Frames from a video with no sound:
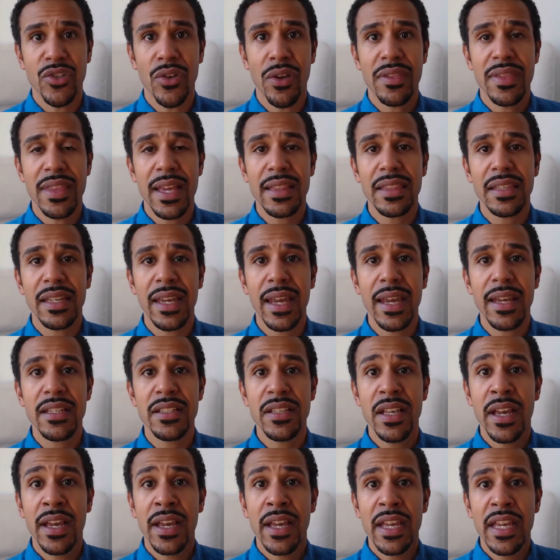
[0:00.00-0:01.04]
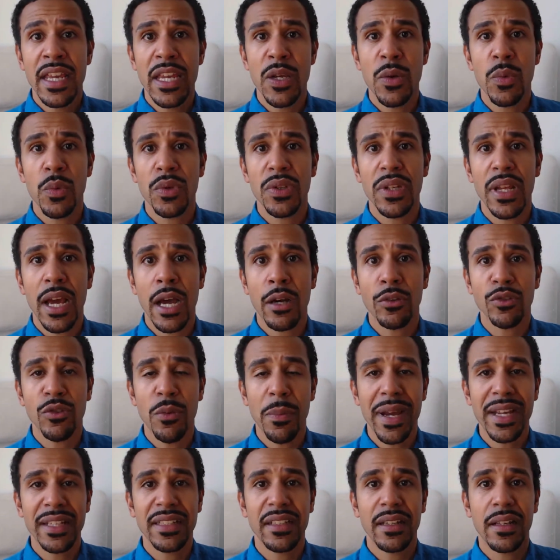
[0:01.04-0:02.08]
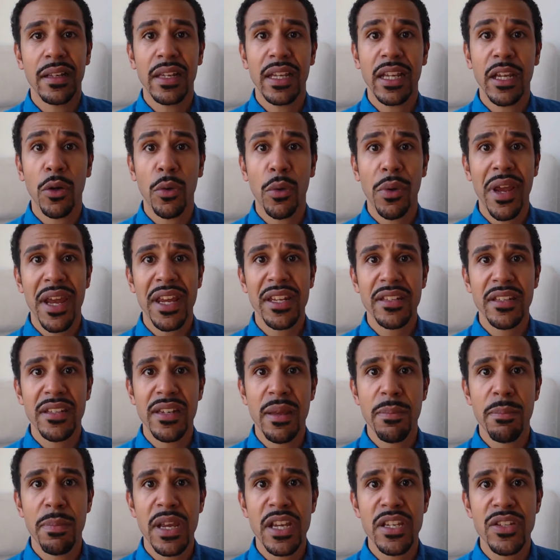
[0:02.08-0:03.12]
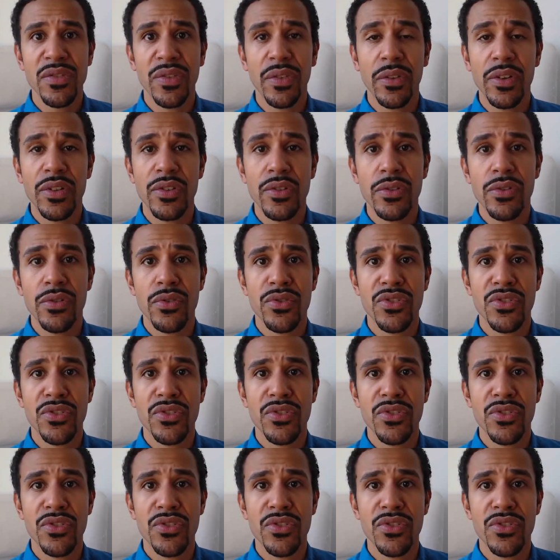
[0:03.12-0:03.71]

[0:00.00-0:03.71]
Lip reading: So in that case, he would automatically create the page for you.